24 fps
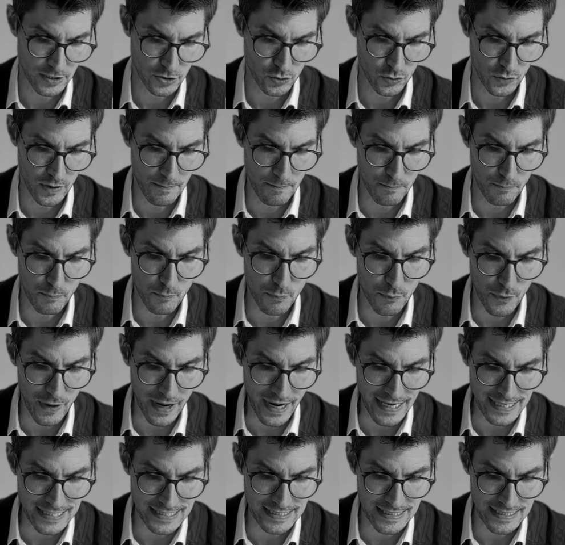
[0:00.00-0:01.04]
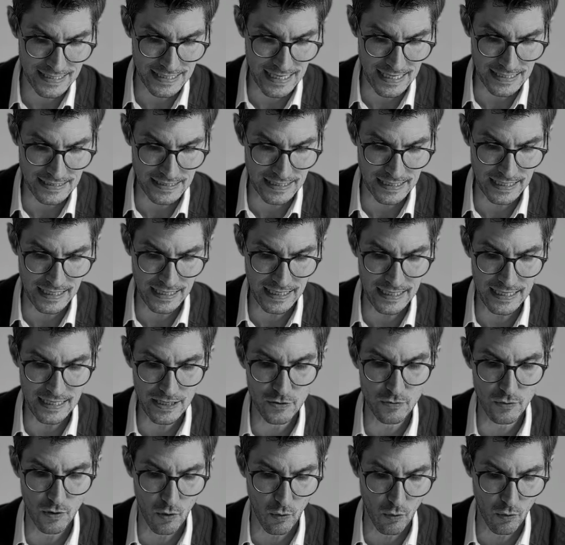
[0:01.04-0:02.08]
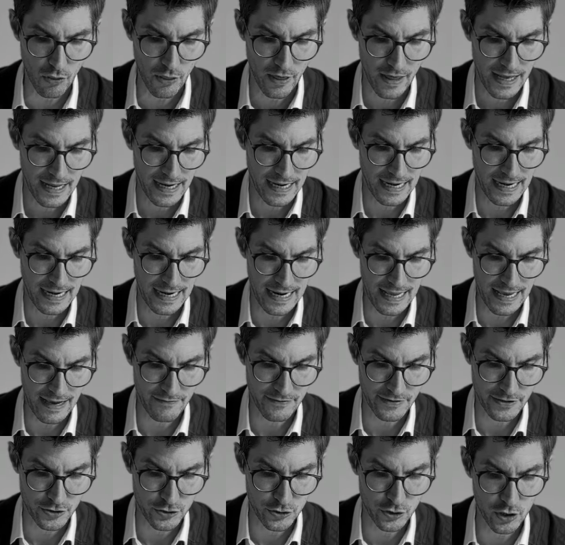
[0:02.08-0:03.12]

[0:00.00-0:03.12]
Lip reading: So embrace this as a key growth leverage.